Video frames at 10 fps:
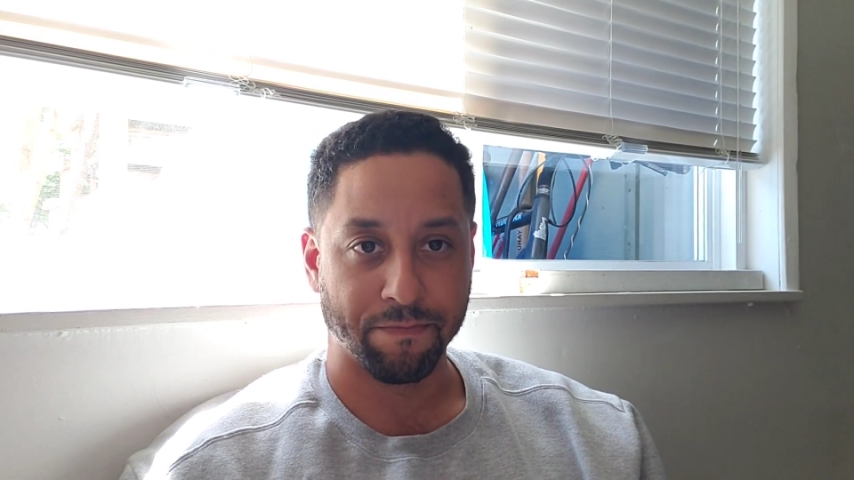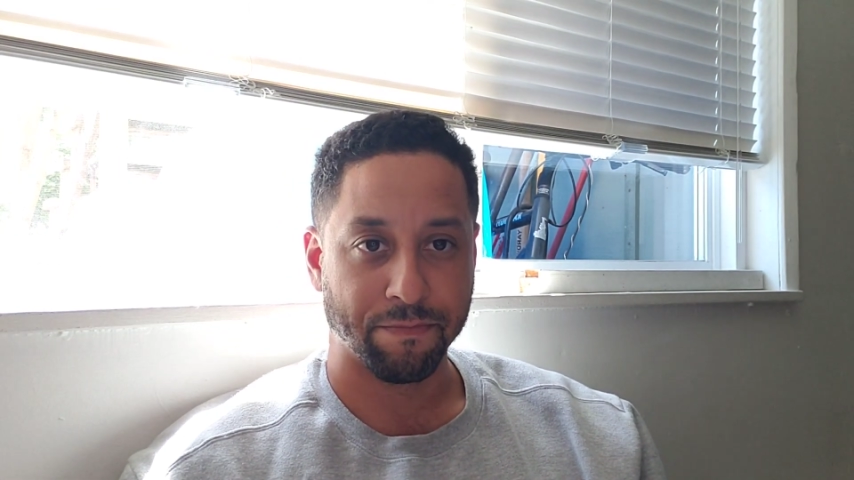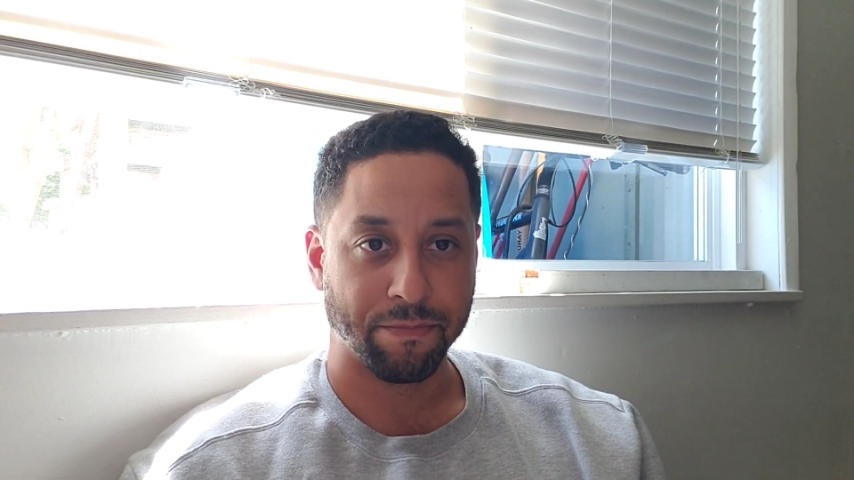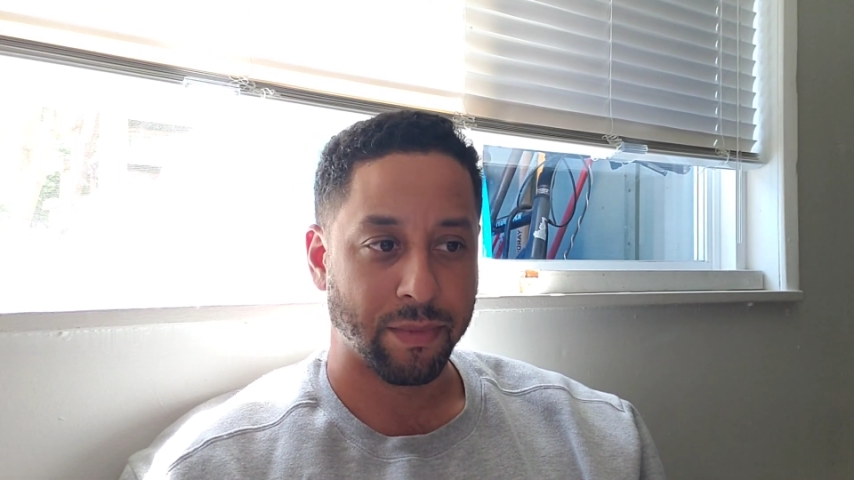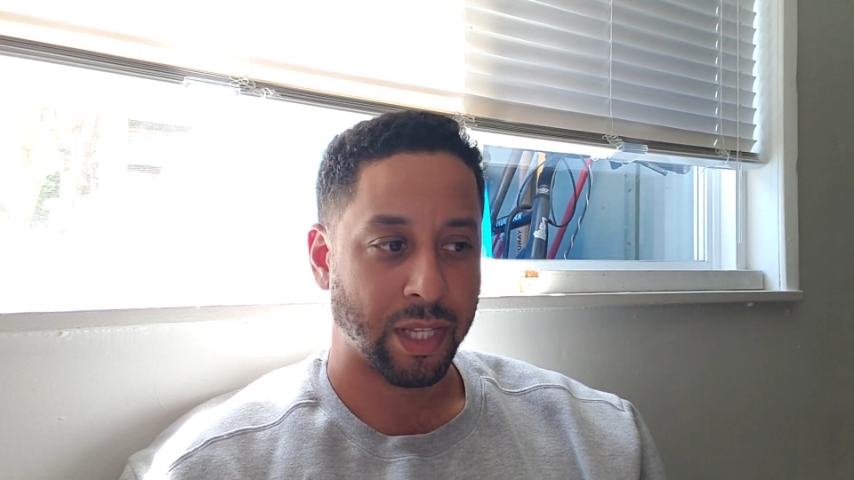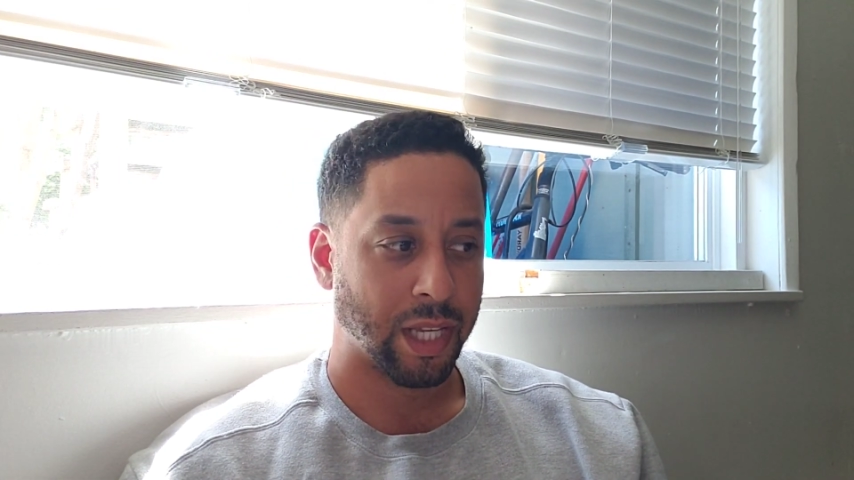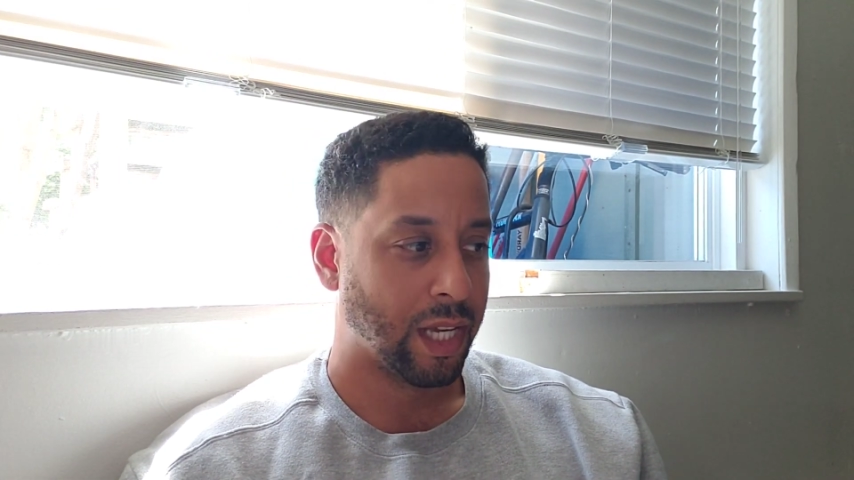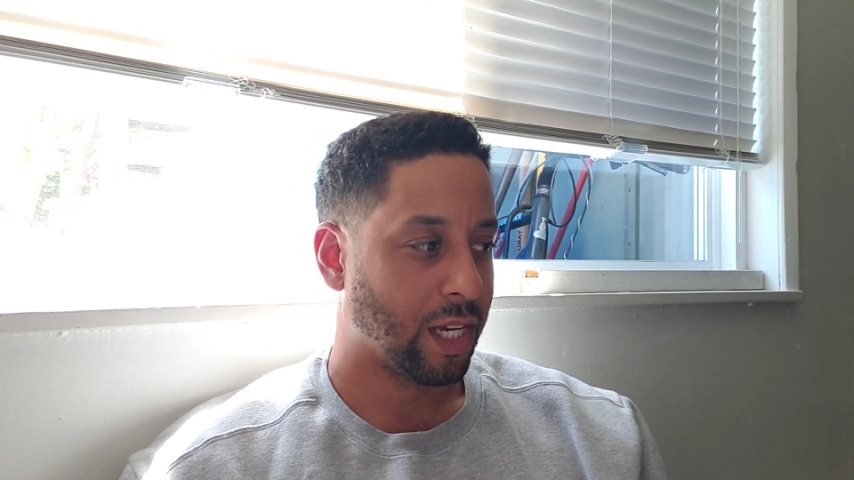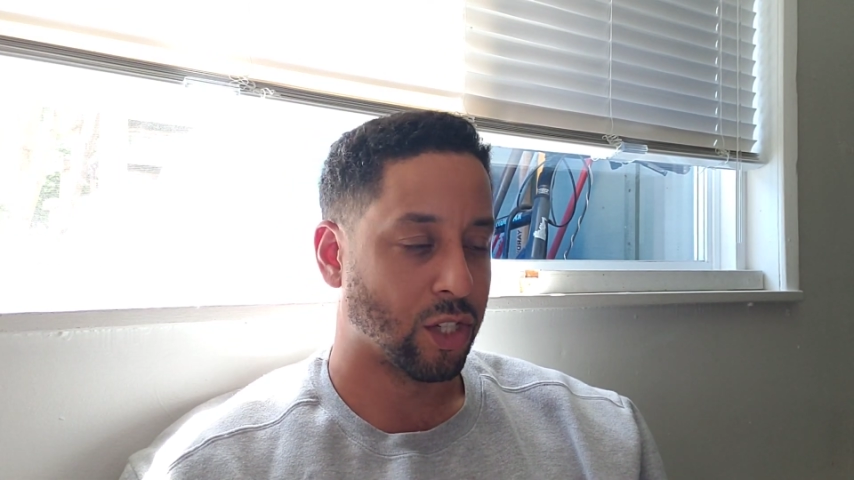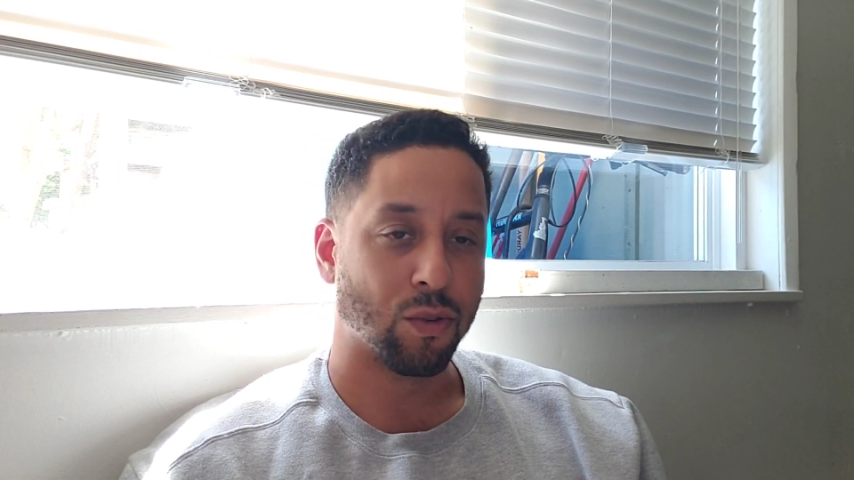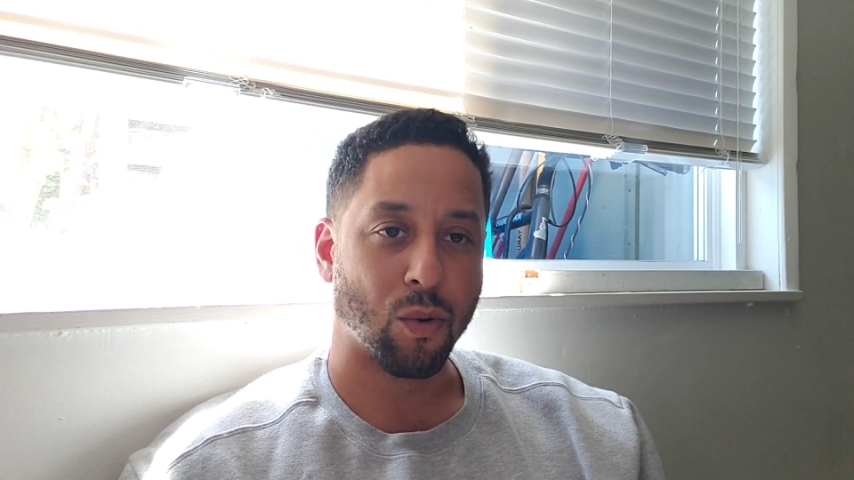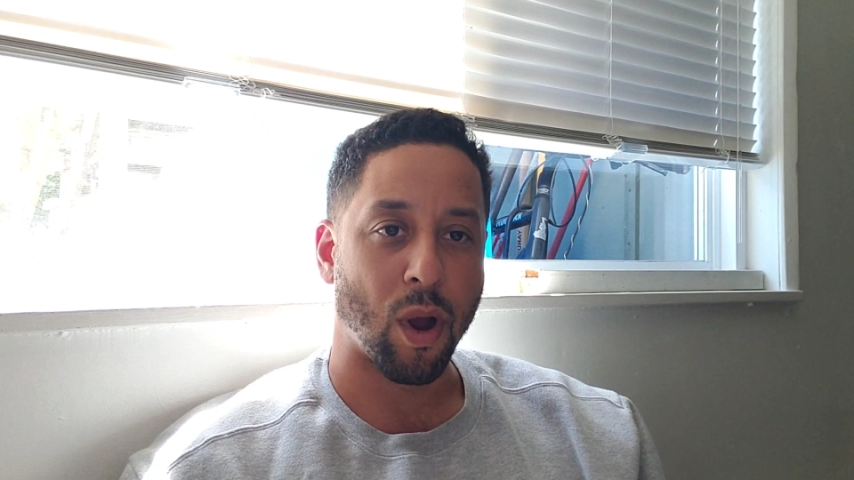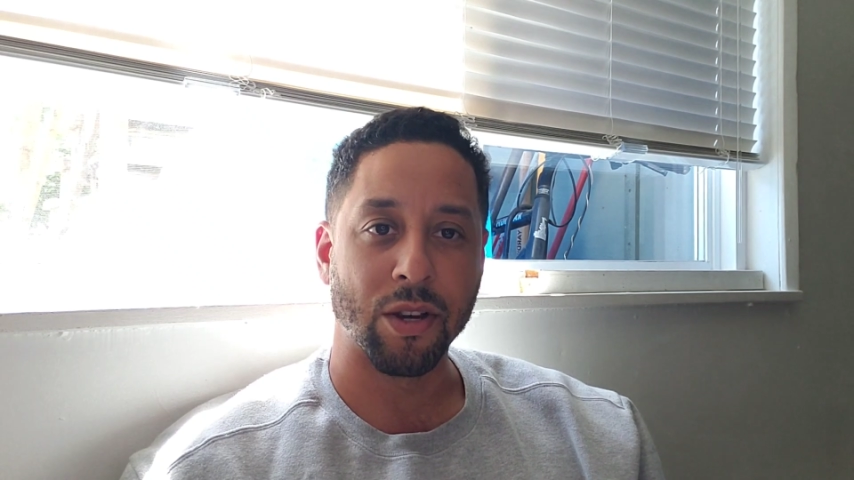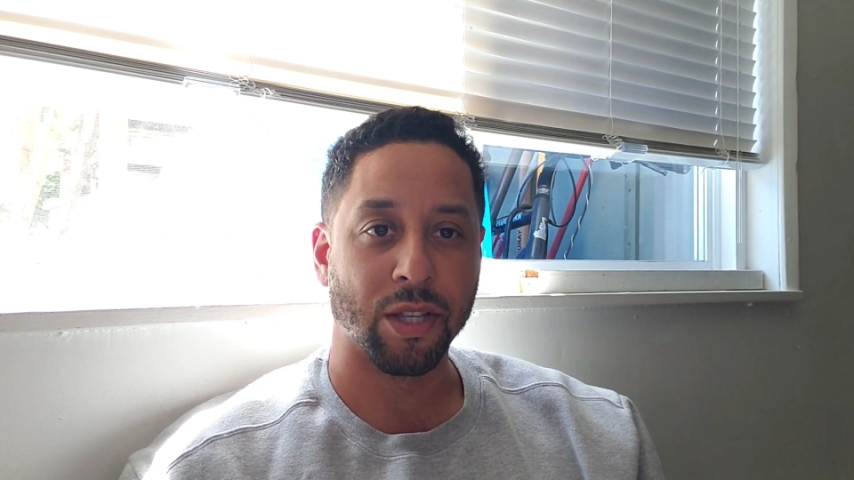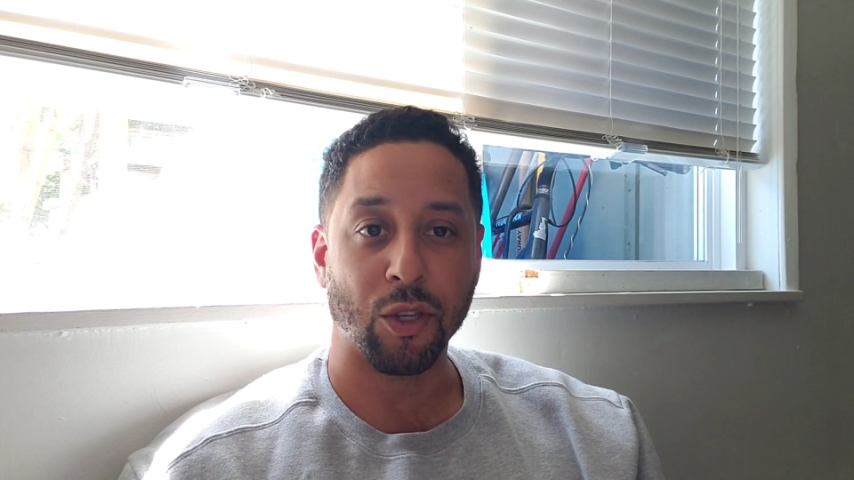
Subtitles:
It just requires that you be.